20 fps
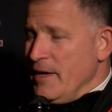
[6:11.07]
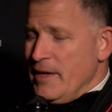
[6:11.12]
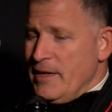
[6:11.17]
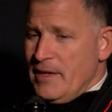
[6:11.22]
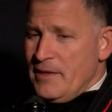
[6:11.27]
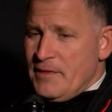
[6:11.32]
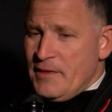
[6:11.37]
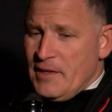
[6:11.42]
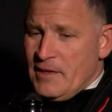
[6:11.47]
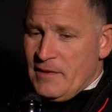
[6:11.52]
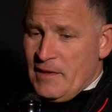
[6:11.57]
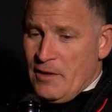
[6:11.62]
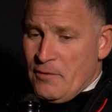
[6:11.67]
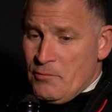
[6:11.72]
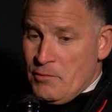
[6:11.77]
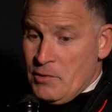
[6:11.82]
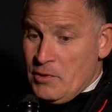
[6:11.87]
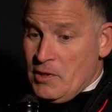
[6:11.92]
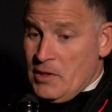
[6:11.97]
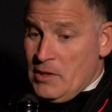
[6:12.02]
and I think they
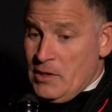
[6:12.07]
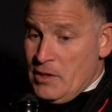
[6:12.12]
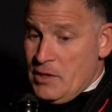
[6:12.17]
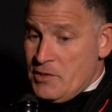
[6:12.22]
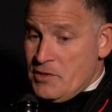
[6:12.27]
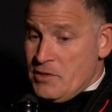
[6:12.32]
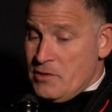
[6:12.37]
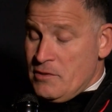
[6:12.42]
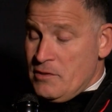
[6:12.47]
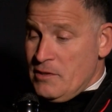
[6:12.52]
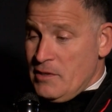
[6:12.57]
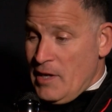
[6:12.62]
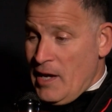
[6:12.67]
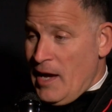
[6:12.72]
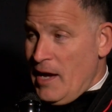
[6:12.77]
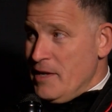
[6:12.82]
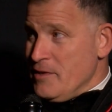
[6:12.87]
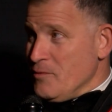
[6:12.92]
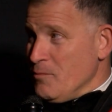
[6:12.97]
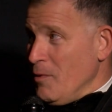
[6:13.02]
really listen,
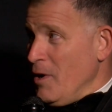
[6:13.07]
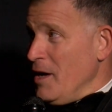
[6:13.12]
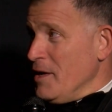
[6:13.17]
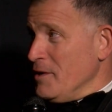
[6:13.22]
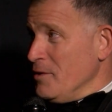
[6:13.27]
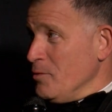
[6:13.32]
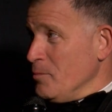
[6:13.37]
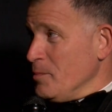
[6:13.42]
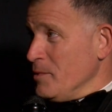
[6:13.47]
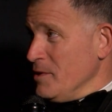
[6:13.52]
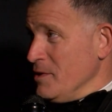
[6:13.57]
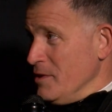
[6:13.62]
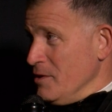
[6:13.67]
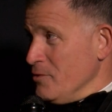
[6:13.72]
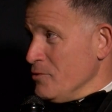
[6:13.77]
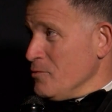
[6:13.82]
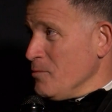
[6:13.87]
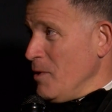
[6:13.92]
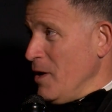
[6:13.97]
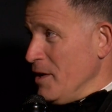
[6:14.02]
eyes wide open,
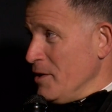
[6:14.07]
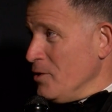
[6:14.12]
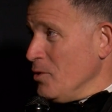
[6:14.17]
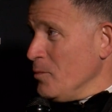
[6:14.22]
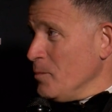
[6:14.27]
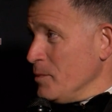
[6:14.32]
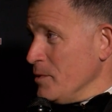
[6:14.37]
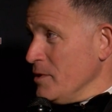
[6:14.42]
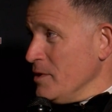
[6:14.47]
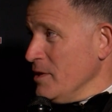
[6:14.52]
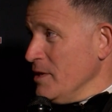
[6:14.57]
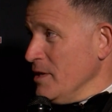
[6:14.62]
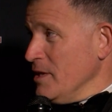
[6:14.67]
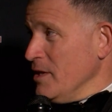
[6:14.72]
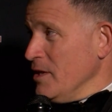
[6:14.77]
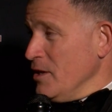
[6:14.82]
ears wide open,